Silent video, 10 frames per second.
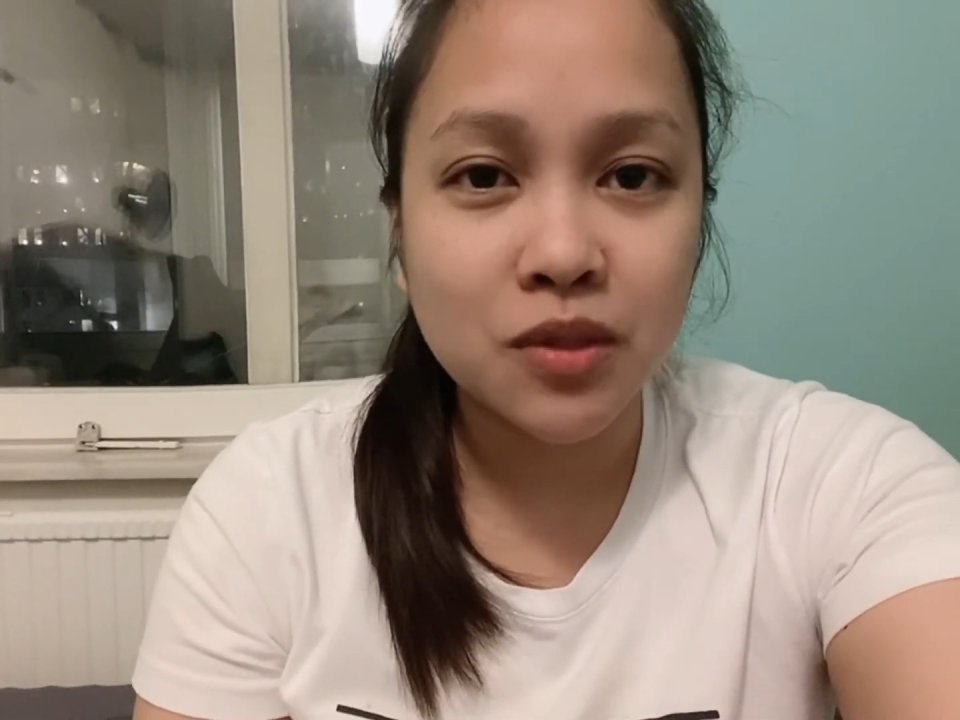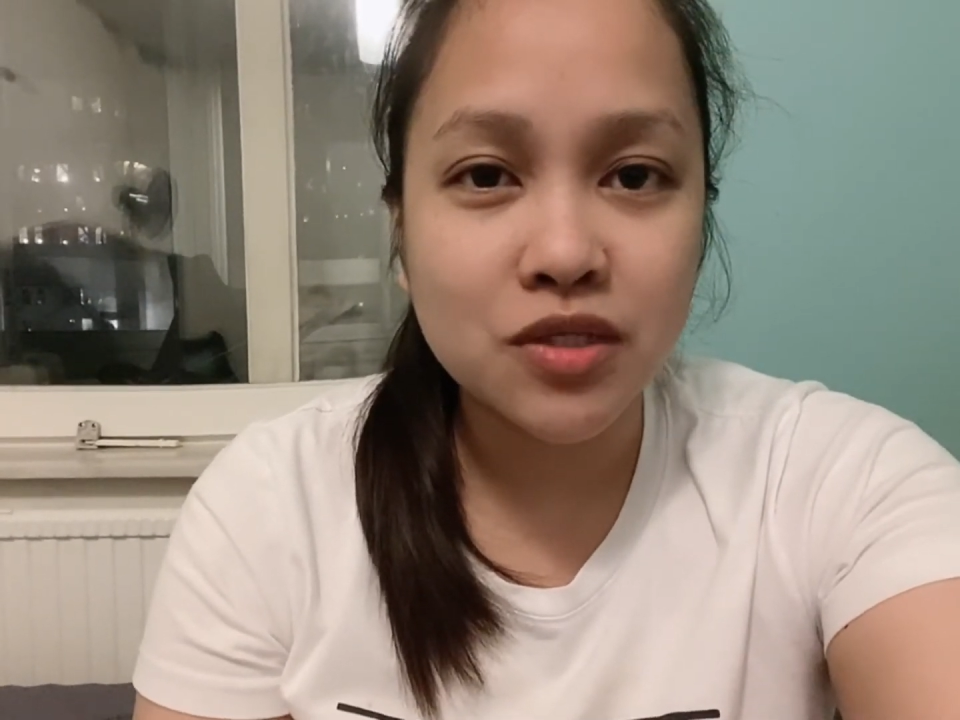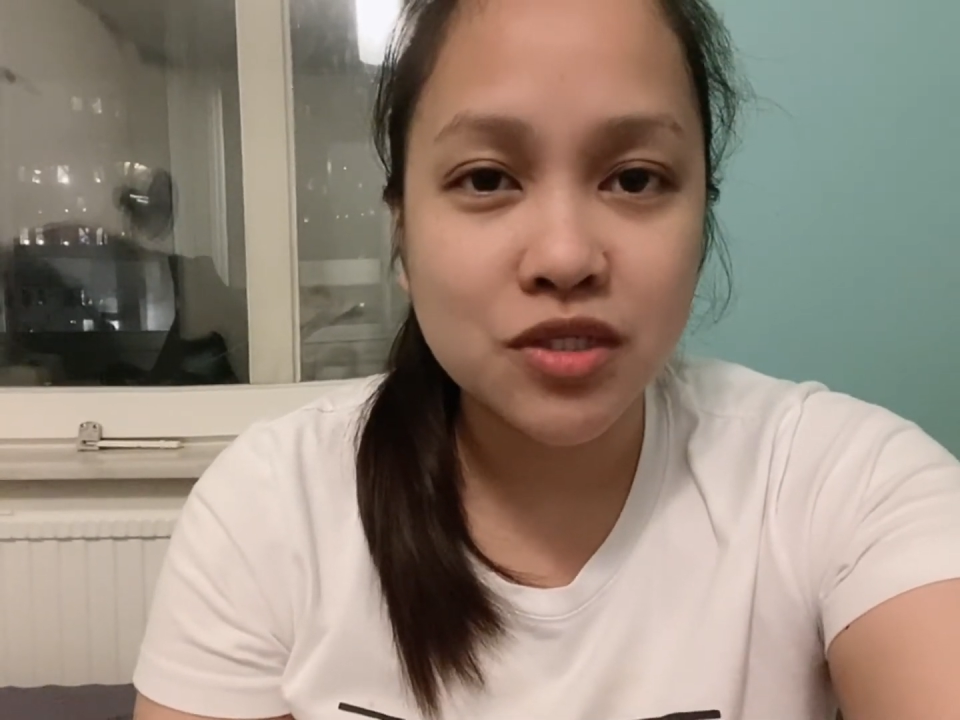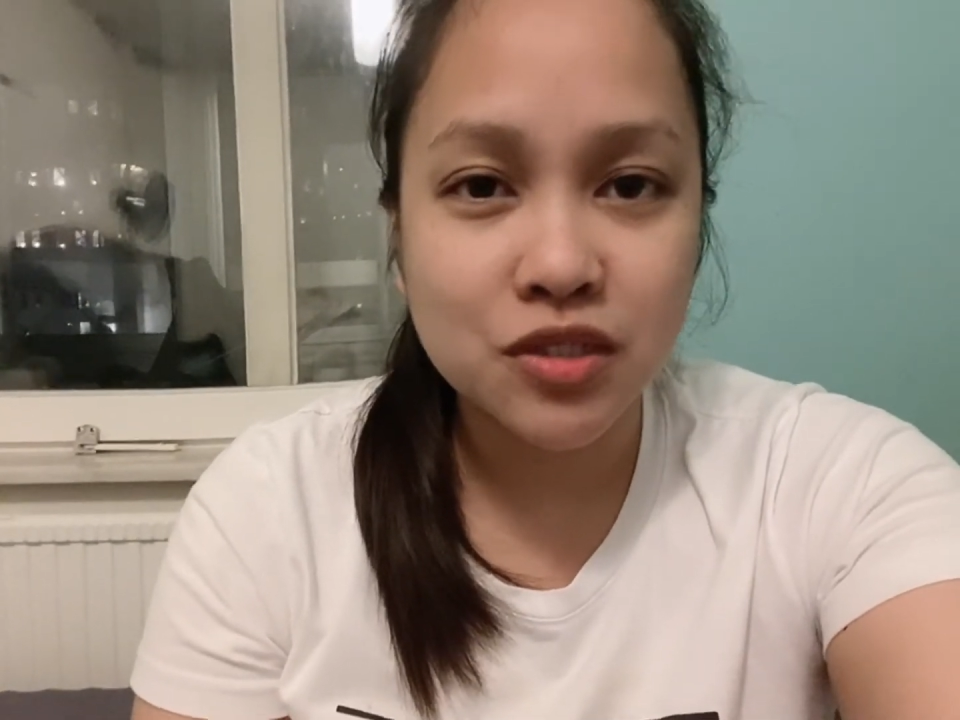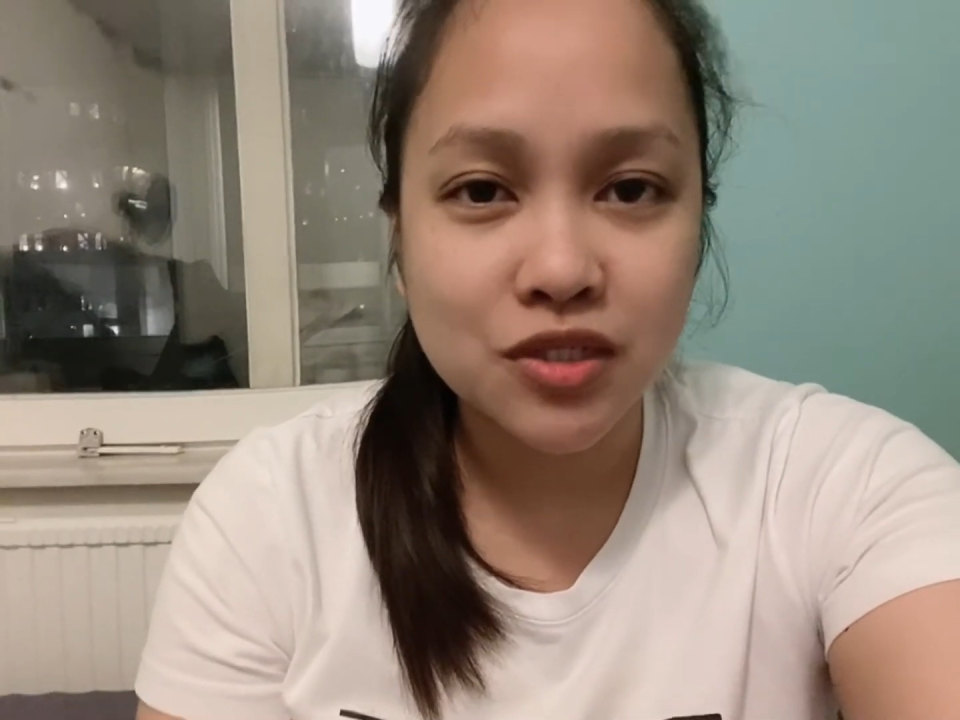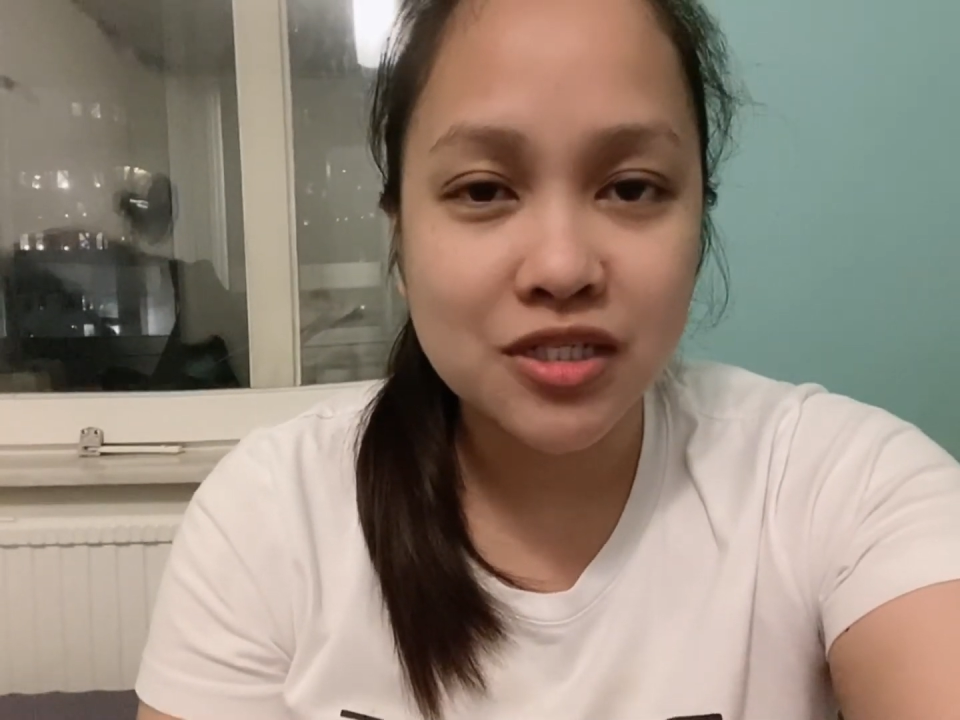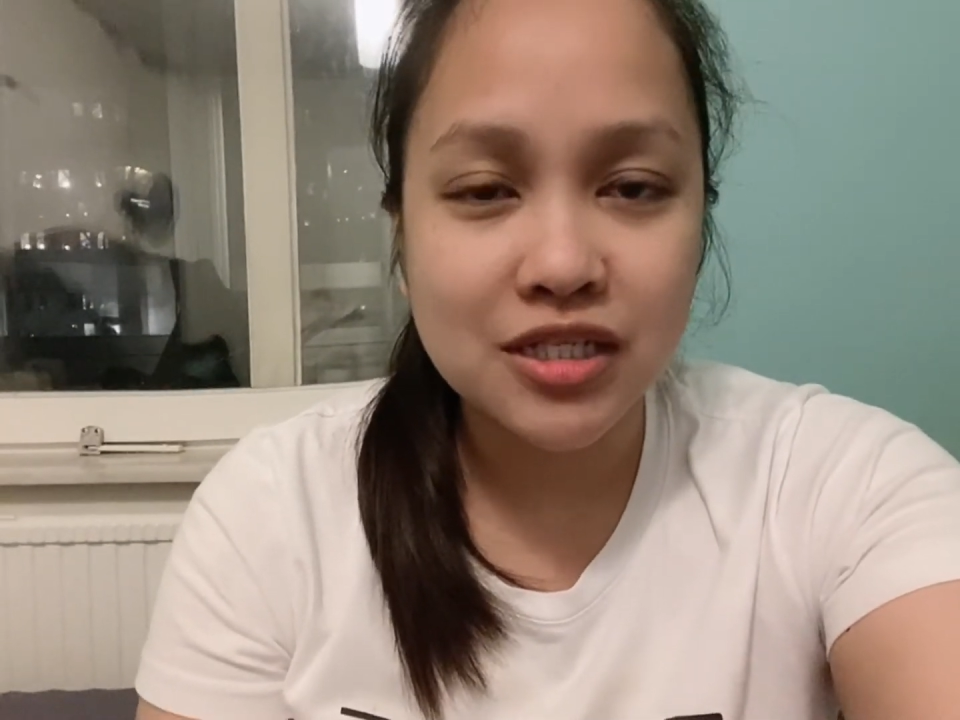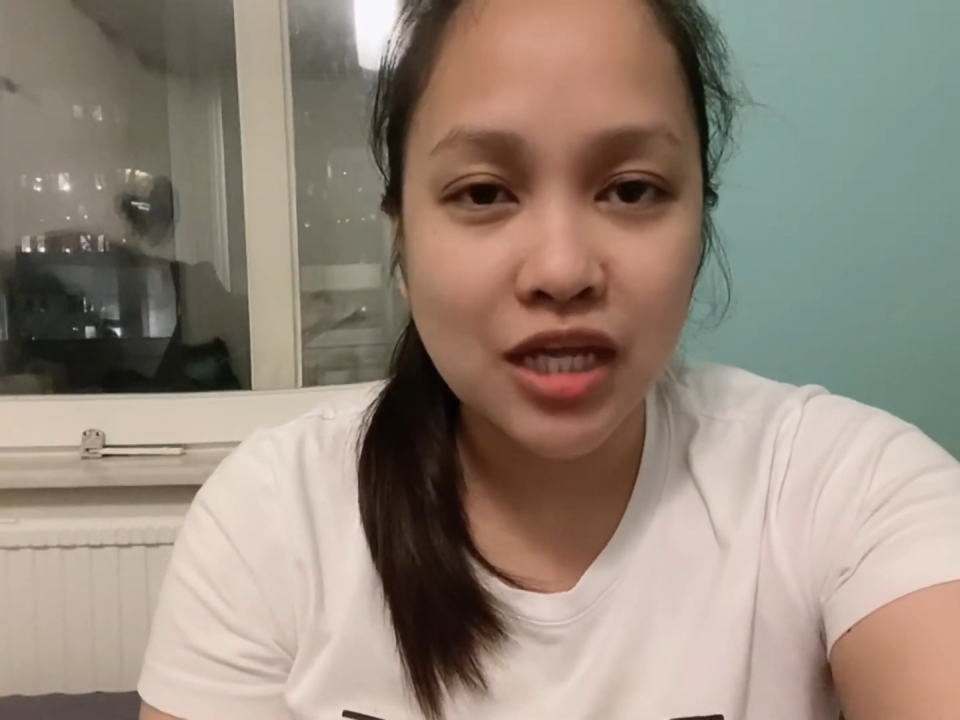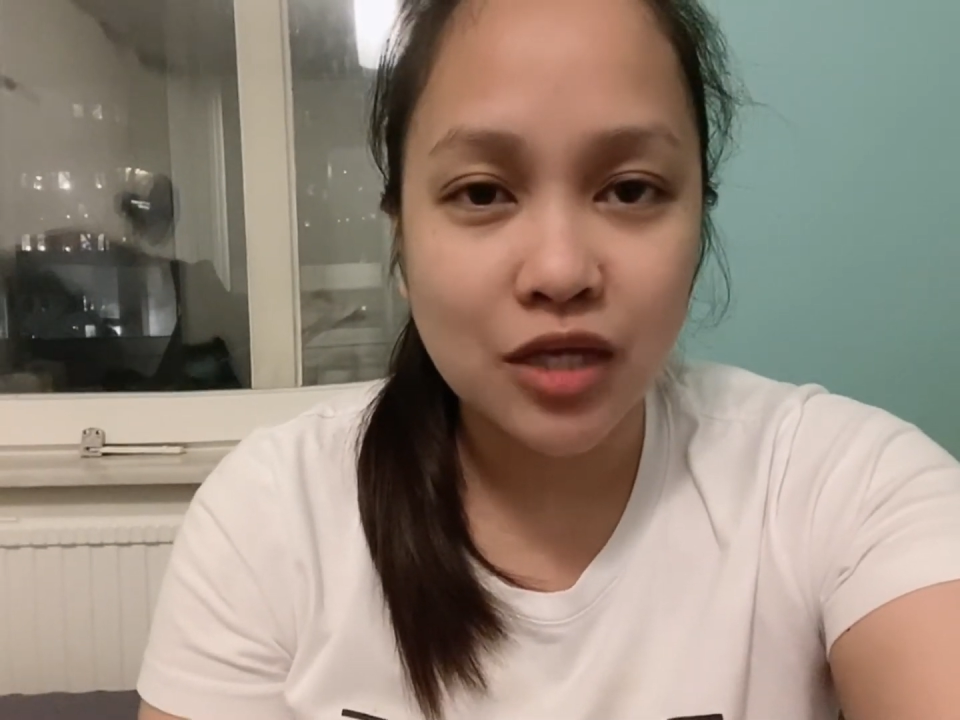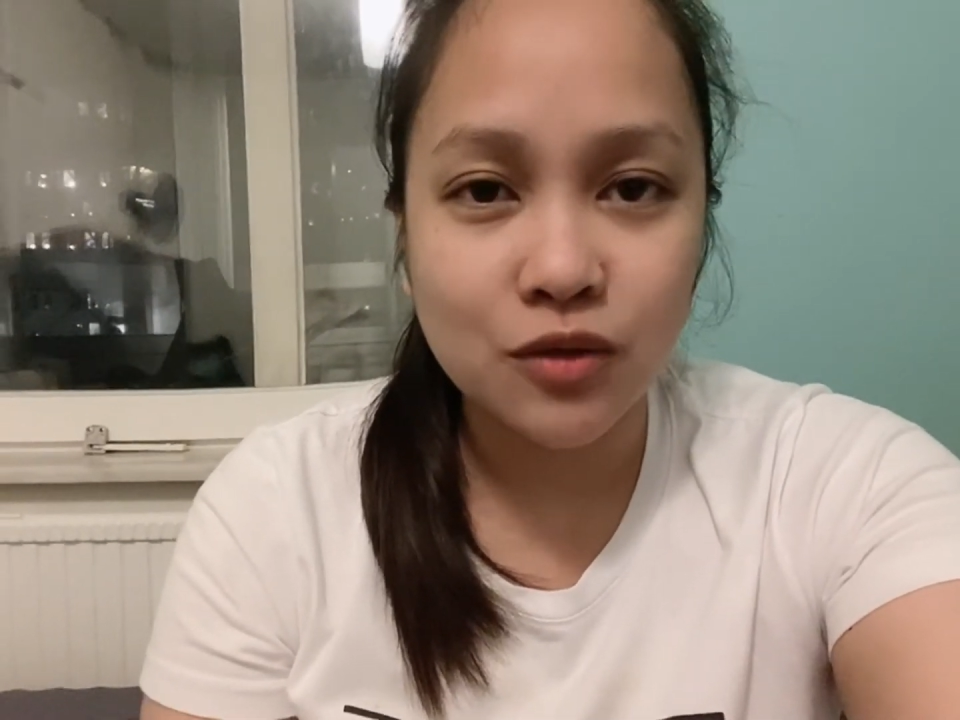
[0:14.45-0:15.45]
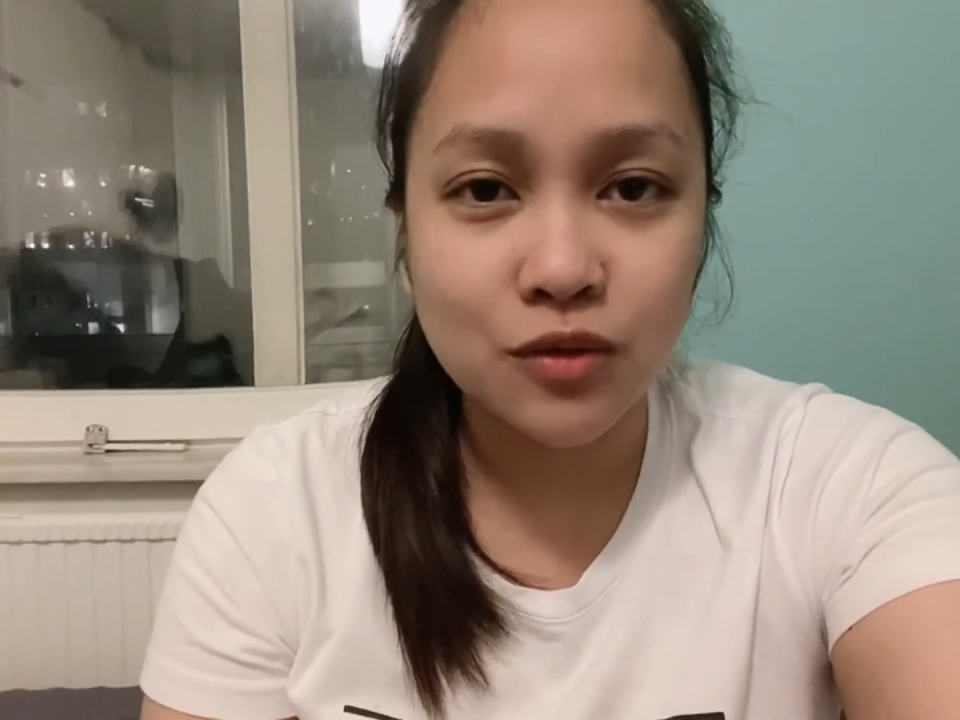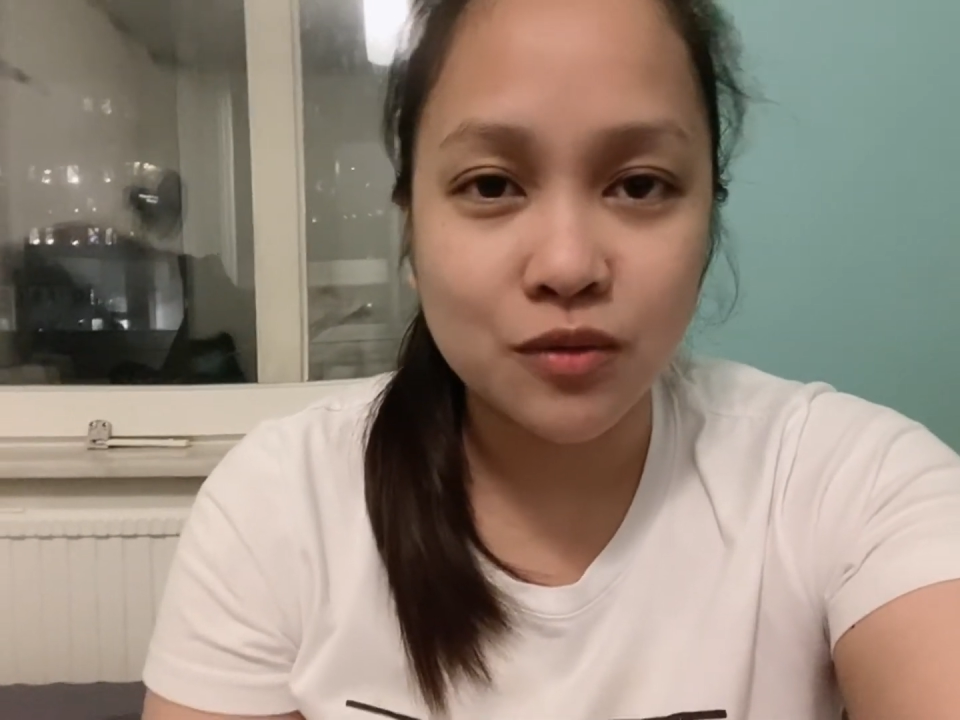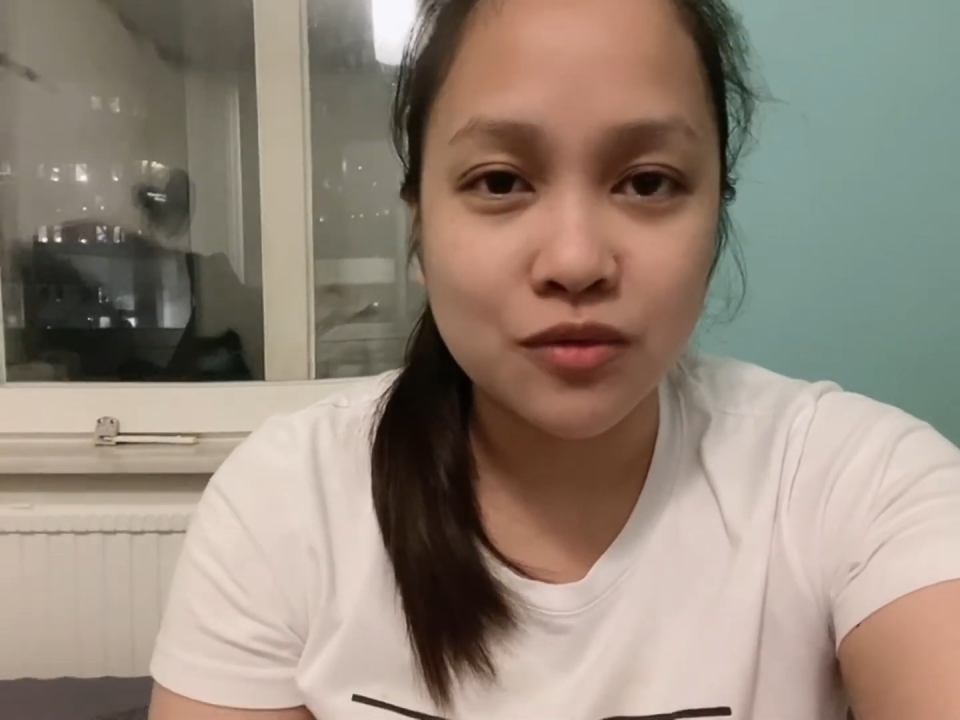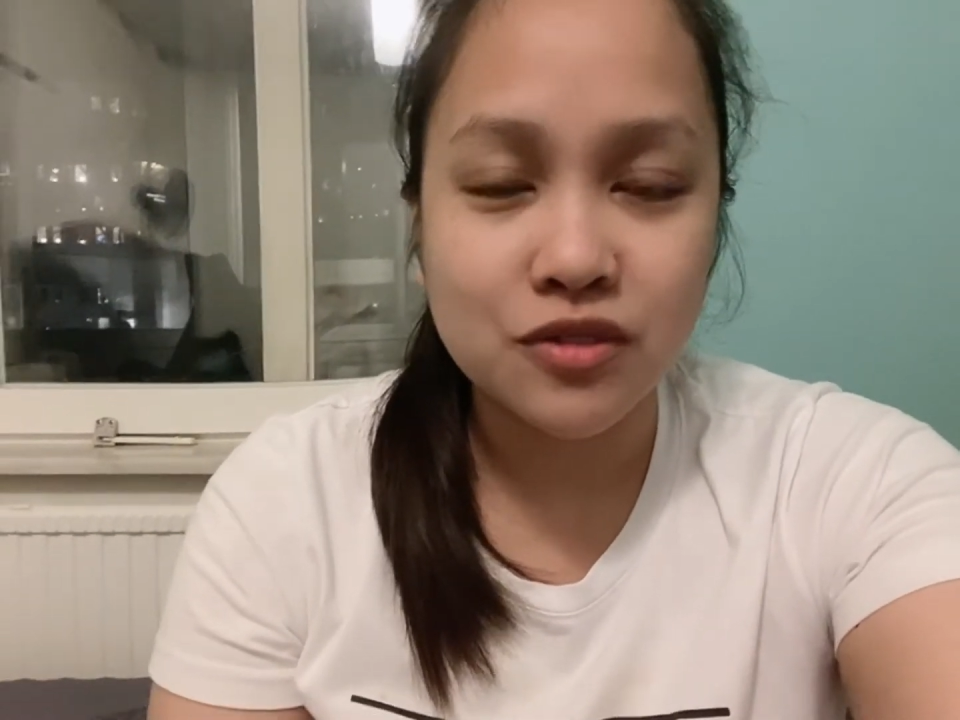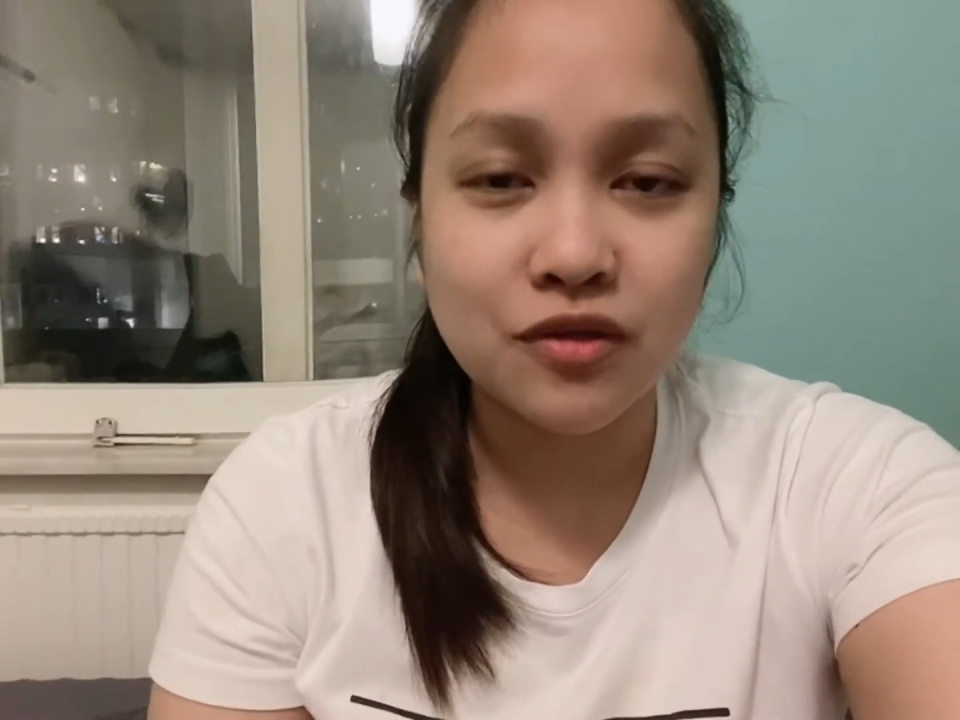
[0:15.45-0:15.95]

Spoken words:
versus EU rules.